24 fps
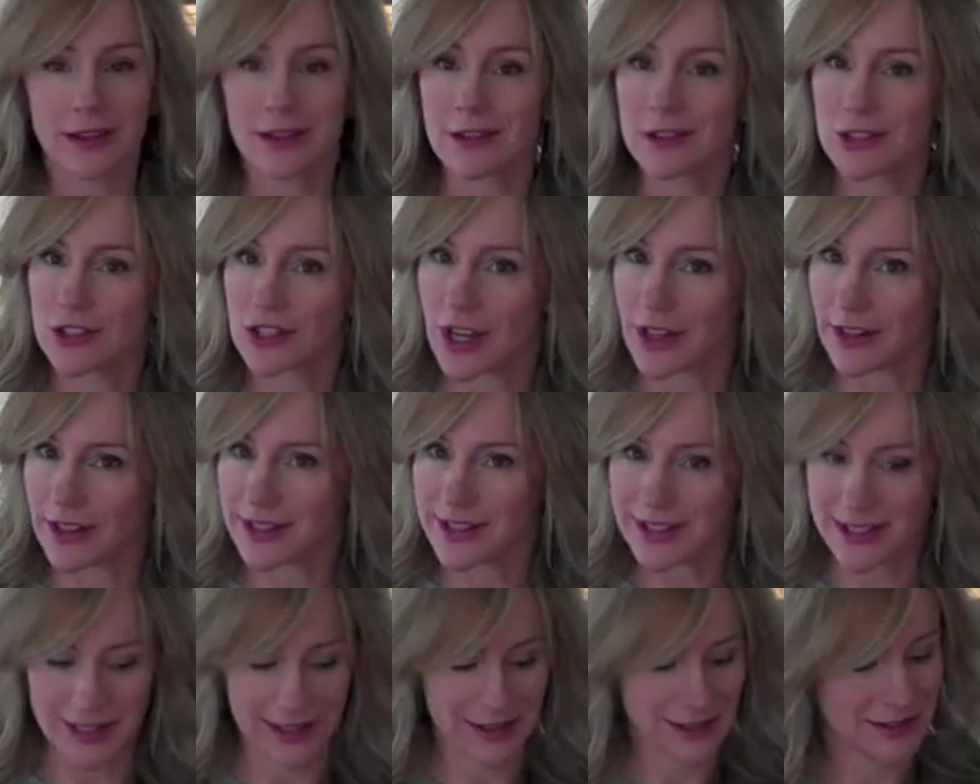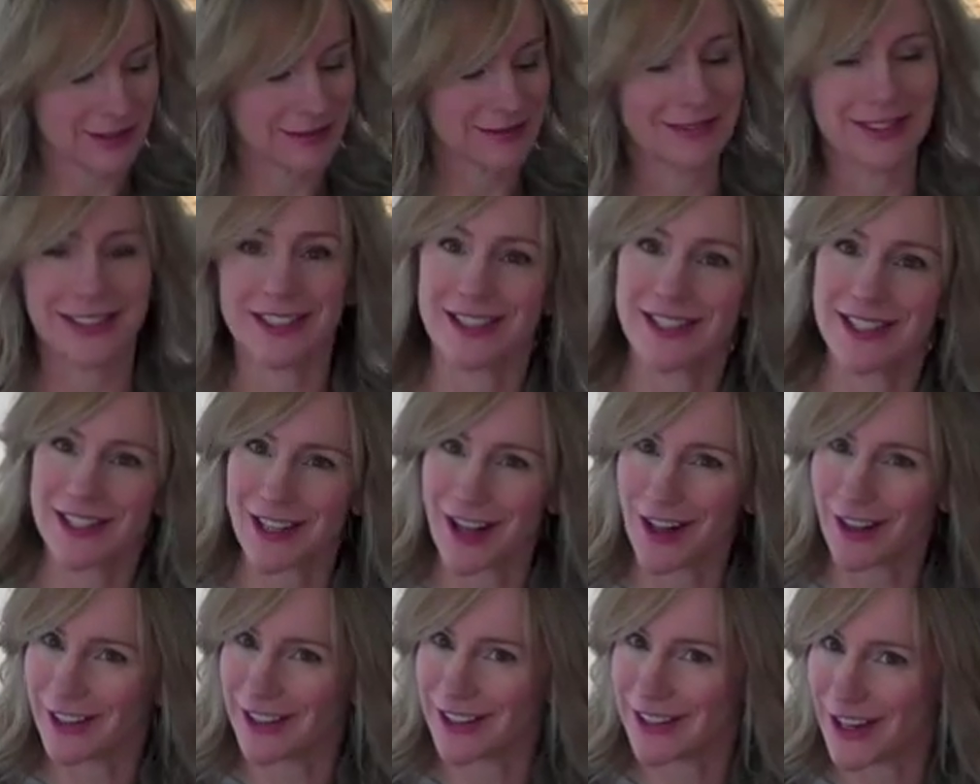gelatin, it's
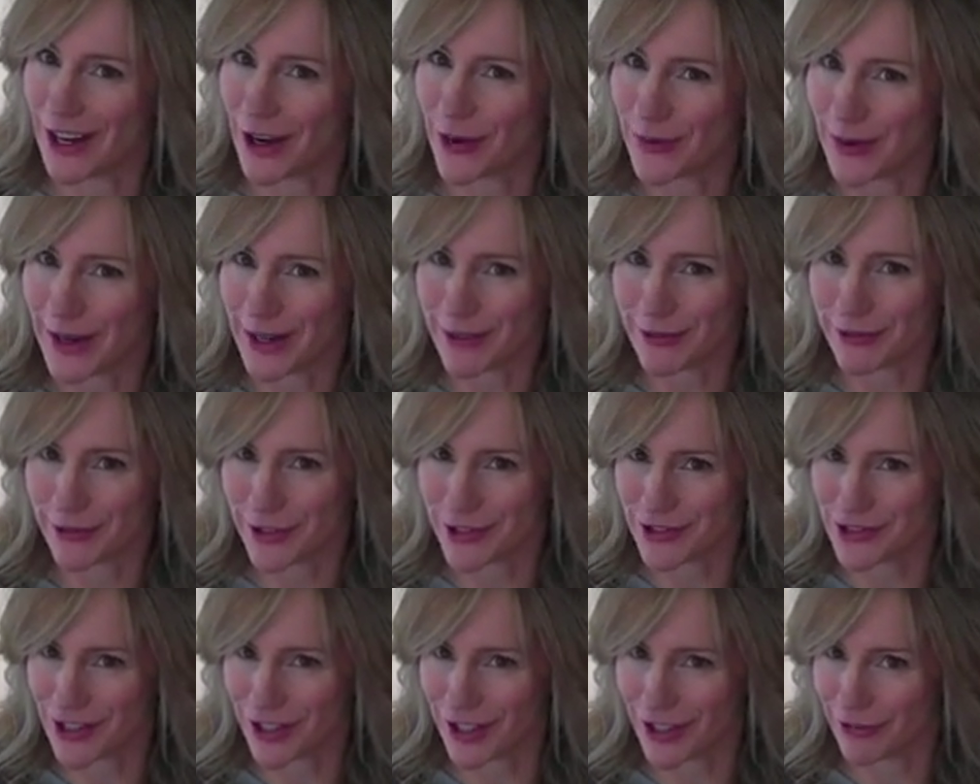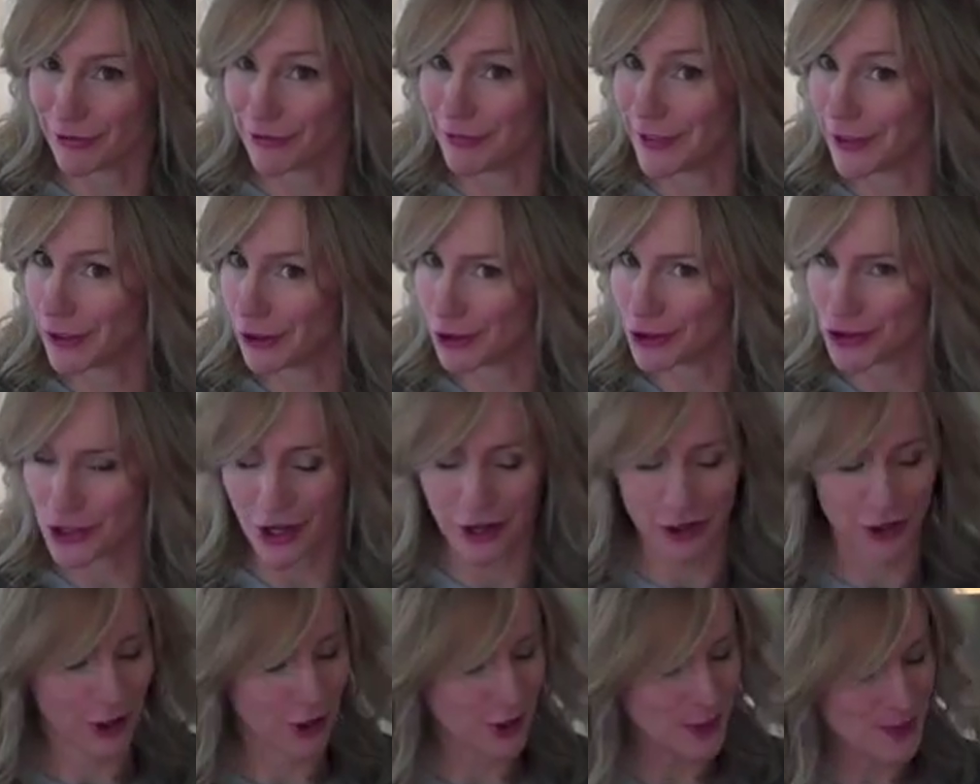solid now, right? Feels like finger
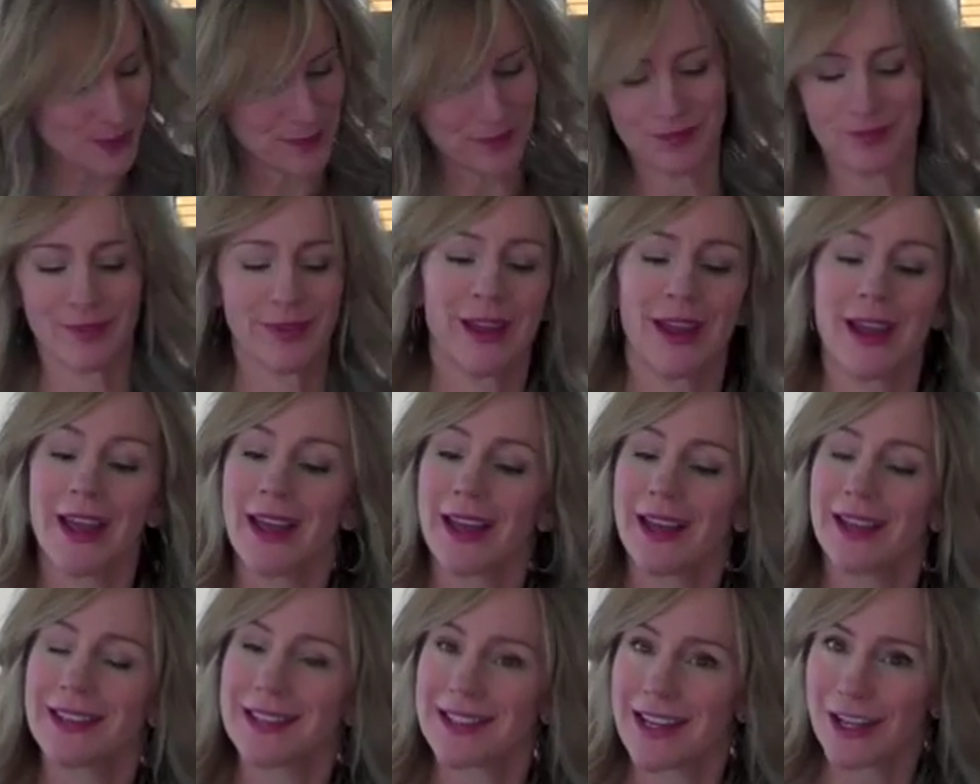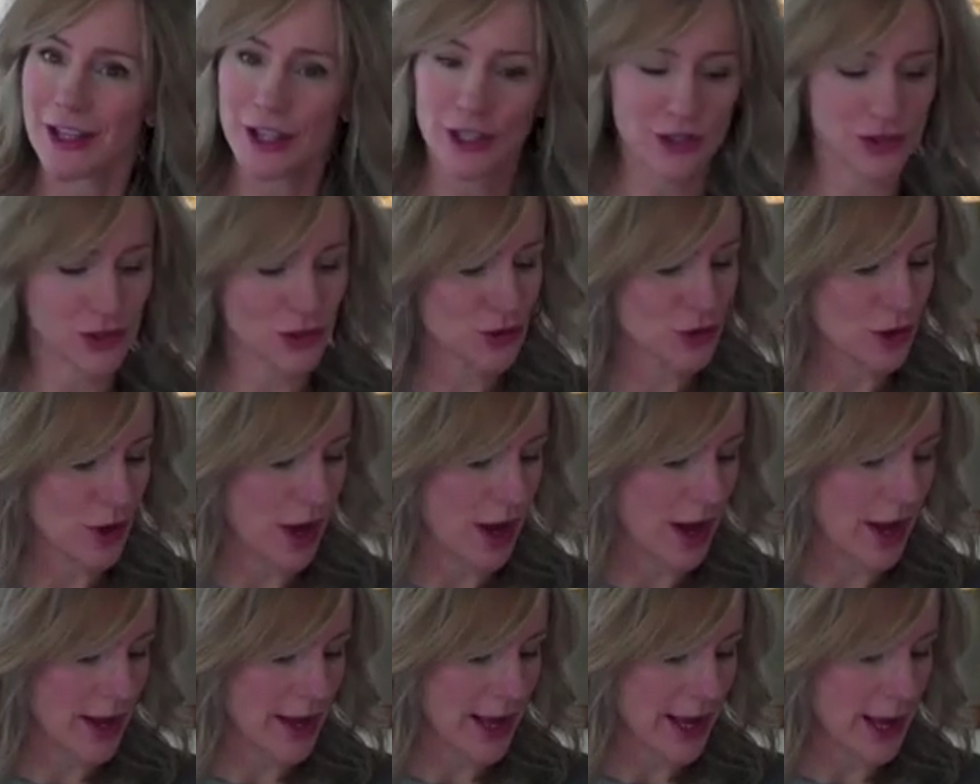jello. Take a
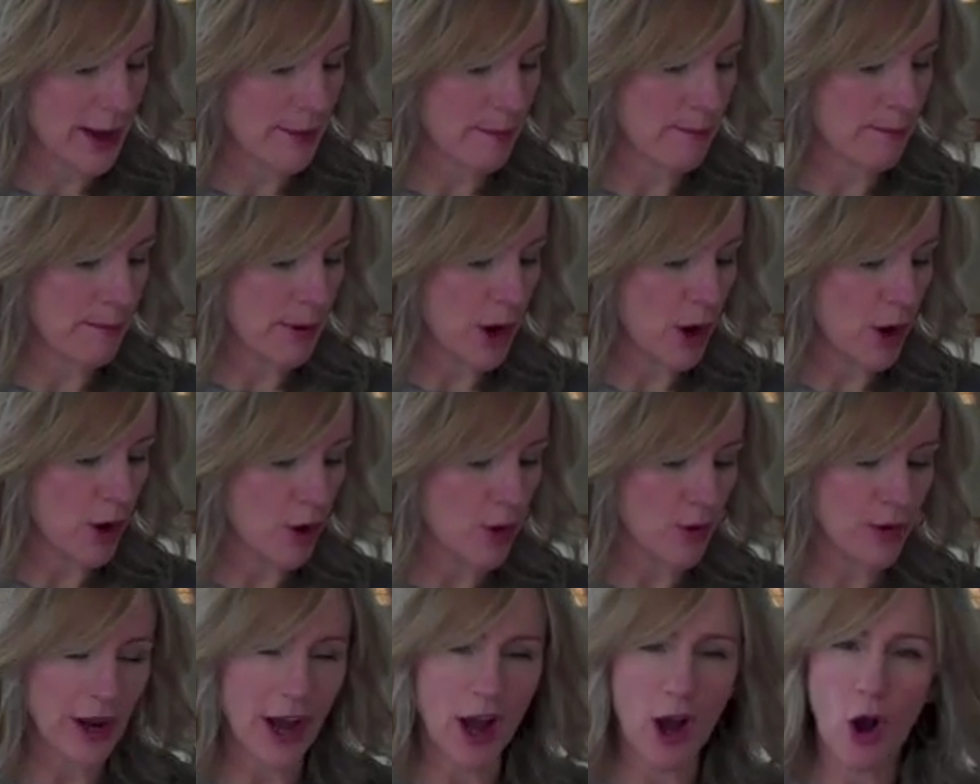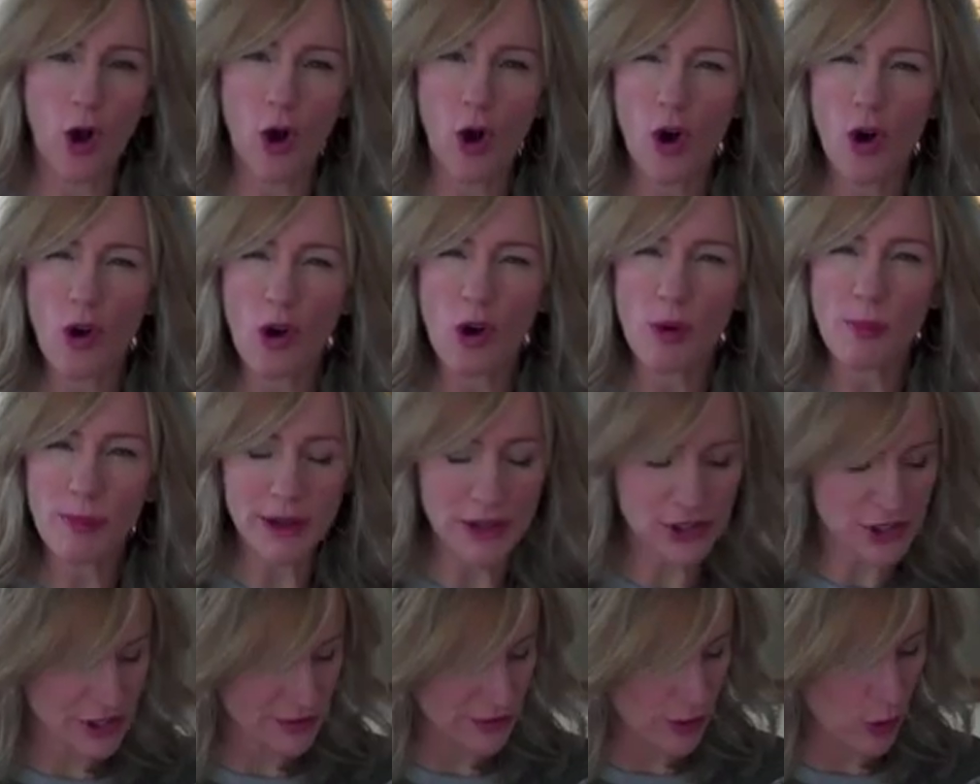straw and poke a whole
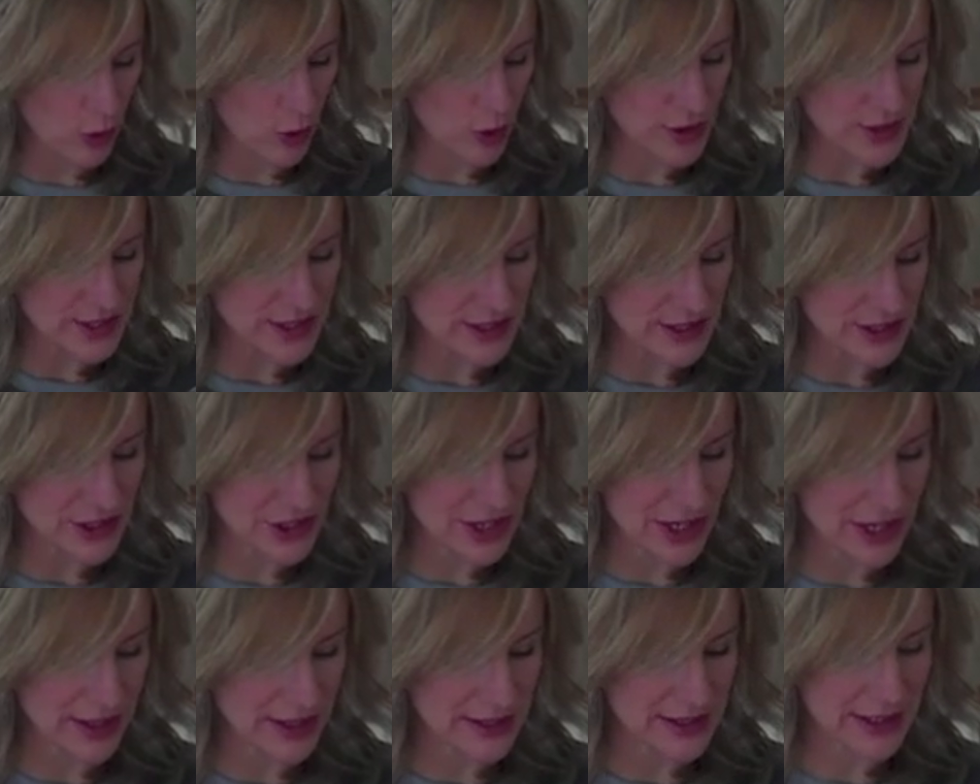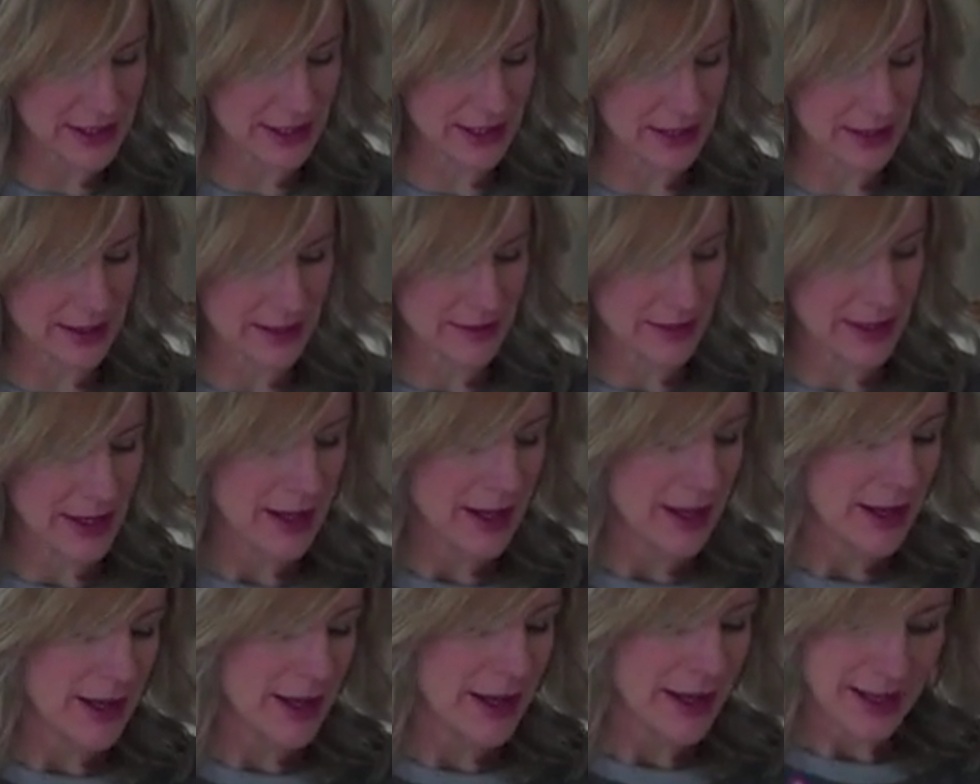bunch of holes in the gelatin.
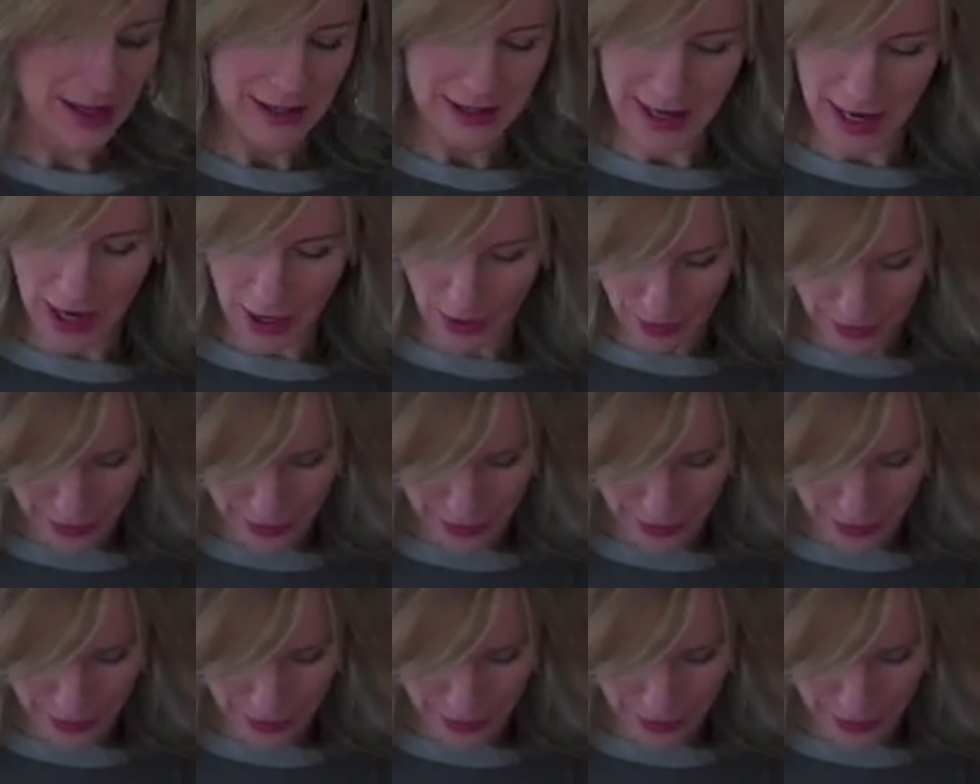Now,